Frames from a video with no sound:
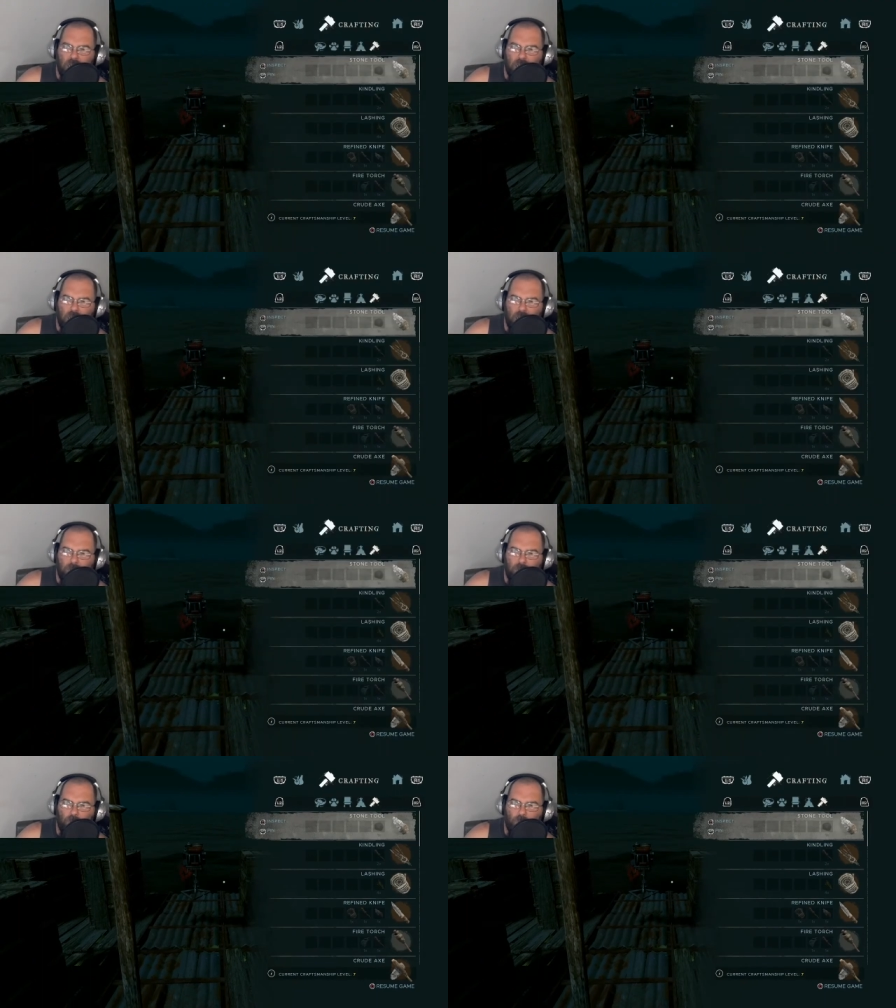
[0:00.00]
Um,
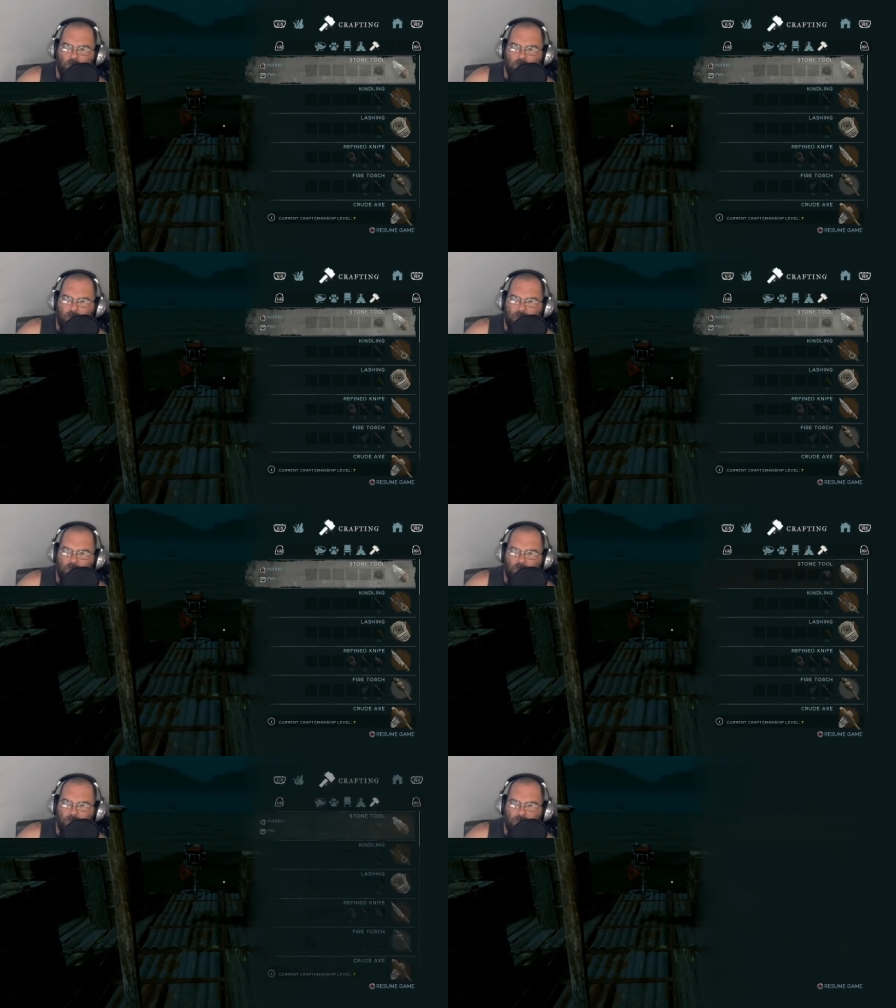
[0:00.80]
what's my,
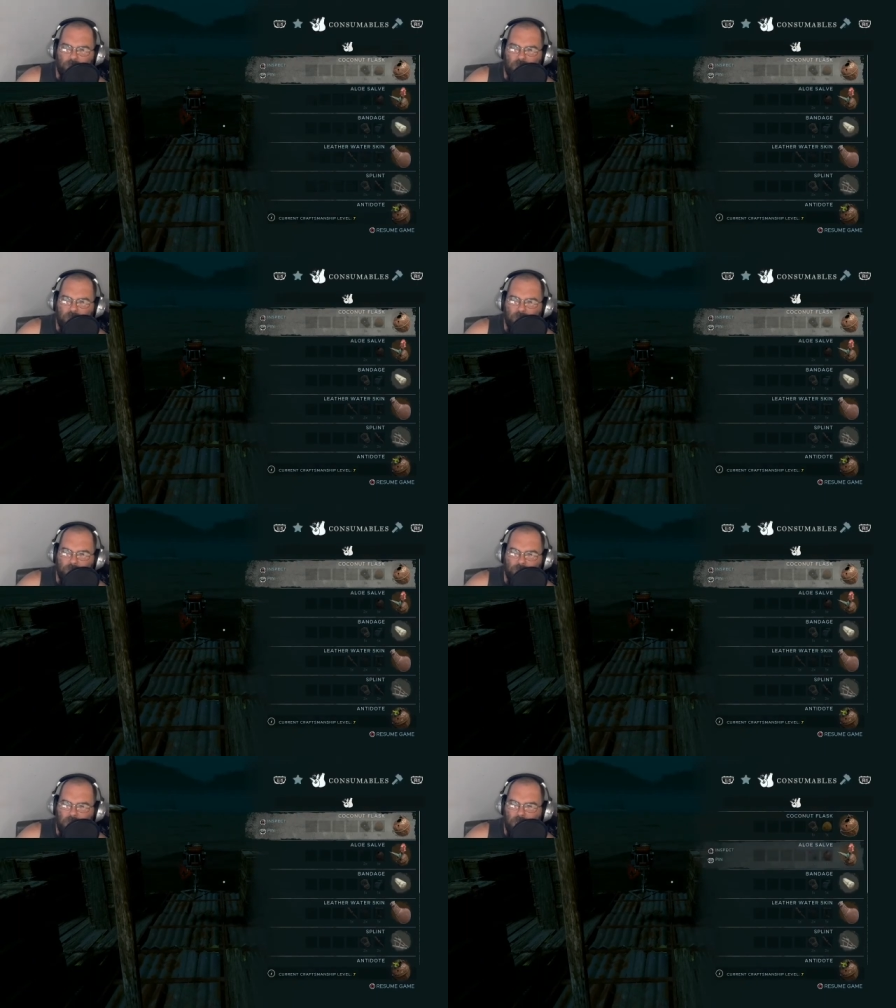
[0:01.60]
where's my craftables?
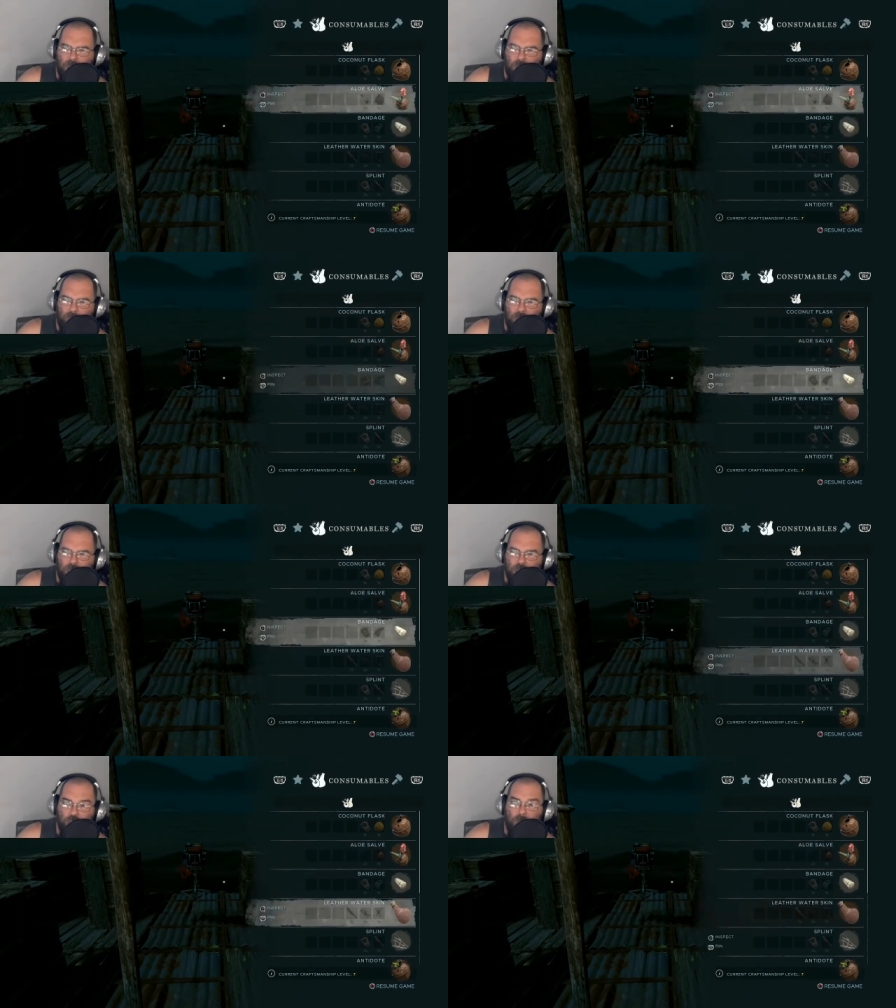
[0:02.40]
Alright, my
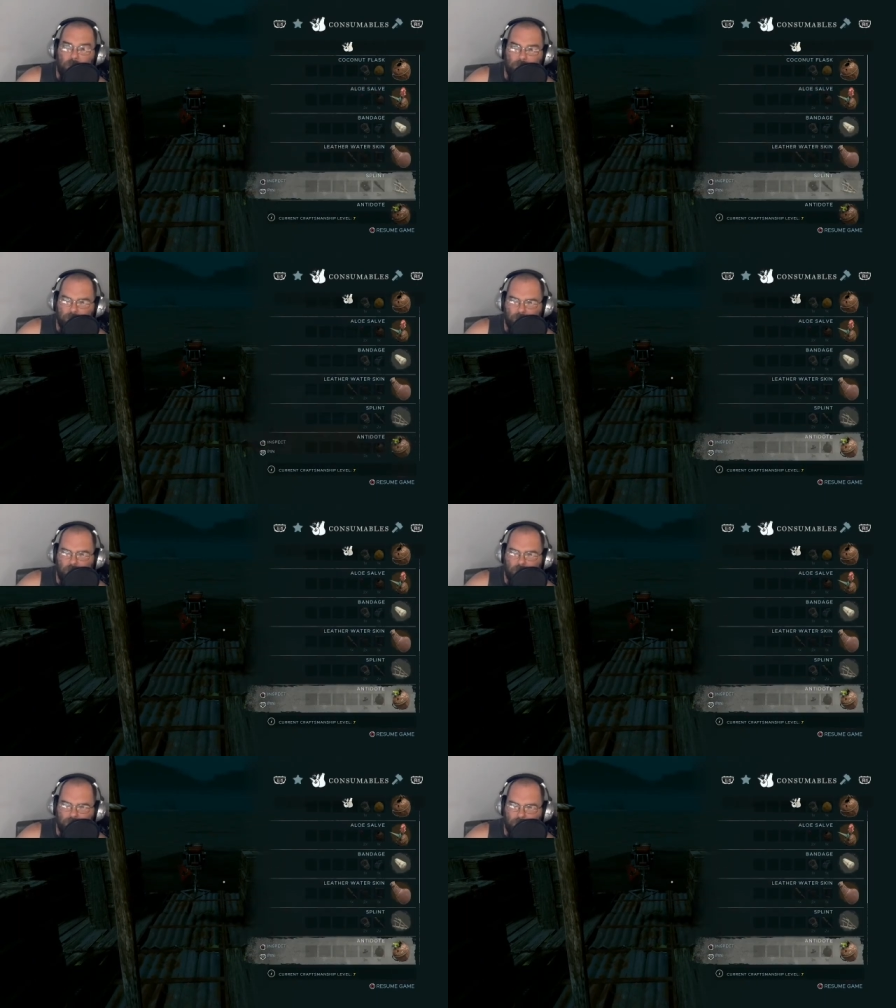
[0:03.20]
consumables rather.